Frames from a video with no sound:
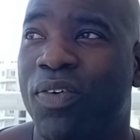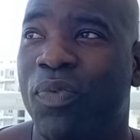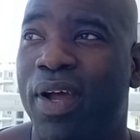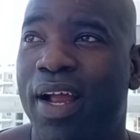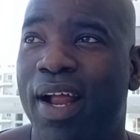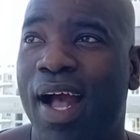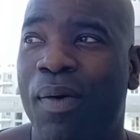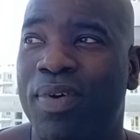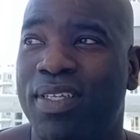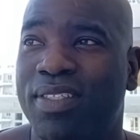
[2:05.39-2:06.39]
where I
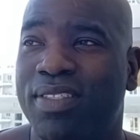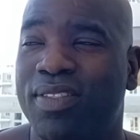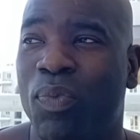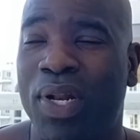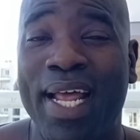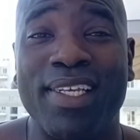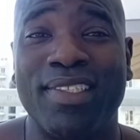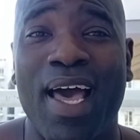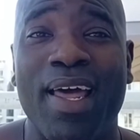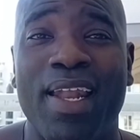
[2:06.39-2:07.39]
was when I
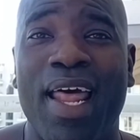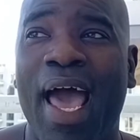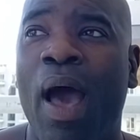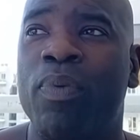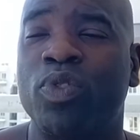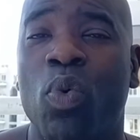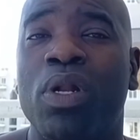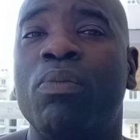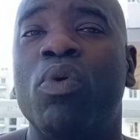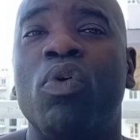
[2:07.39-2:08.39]
decided I was going
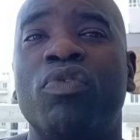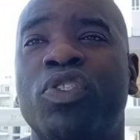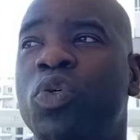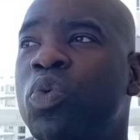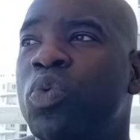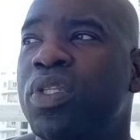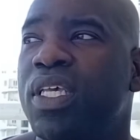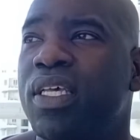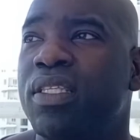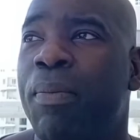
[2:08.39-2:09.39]
to move to
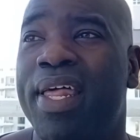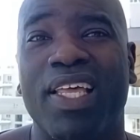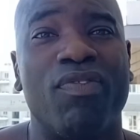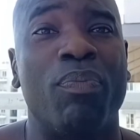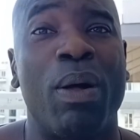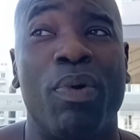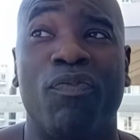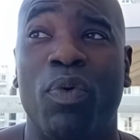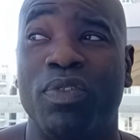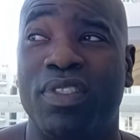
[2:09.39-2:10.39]
the Dominican Republic
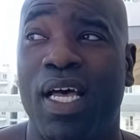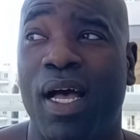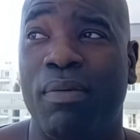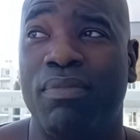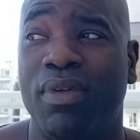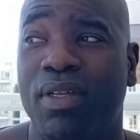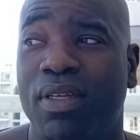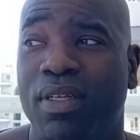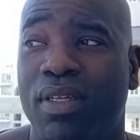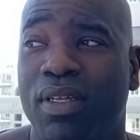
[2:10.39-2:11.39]
full time.
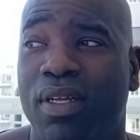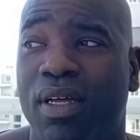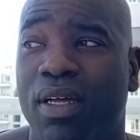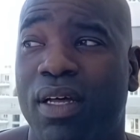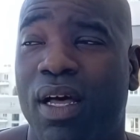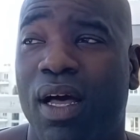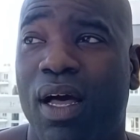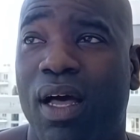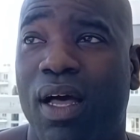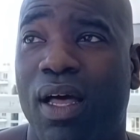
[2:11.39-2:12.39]

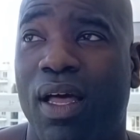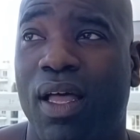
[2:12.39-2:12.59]
Uh,